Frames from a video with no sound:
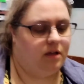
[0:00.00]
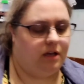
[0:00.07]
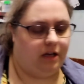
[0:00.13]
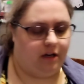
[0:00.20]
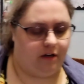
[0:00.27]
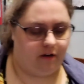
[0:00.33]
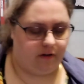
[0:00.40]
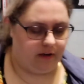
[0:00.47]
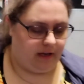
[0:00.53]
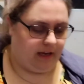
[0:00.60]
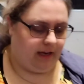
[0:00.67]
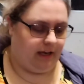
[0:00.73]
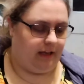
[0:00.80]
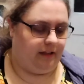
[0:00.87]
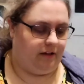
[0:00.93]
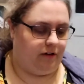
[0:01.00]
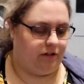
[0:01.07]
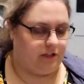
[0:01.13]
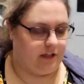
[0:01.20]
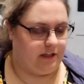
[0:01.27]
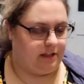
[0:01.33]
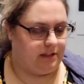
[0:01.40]
and they're
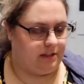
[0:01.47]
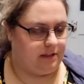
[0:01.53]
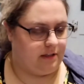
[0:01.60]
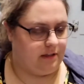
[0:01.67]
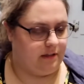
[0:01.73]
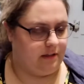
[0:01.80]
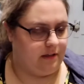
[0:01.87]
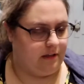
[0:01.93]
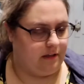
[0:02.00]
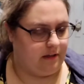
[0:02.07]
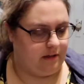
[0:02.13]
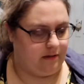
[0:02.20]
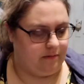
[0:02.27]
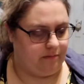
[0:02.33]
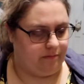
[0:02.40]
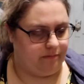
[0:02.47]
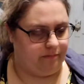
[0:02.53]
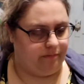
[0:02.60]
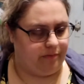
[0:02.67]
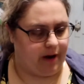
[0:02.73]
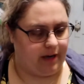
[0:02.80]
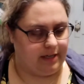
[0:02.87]
just
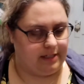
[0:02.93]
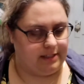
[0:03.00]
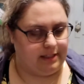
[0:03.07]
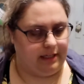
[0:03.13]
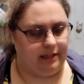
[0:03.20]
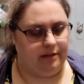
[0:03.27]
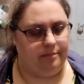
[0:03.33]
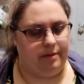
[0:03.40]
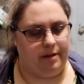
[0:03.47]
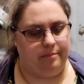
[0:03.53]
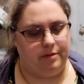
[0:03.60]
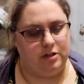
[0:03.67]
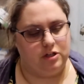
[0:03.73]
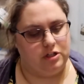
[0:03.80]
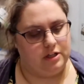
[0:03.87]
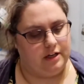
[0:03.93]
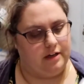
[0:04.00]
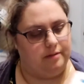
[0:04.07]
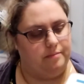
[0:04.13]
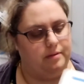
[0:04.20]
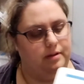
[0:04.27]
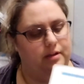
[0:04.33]
practicing the penmanship.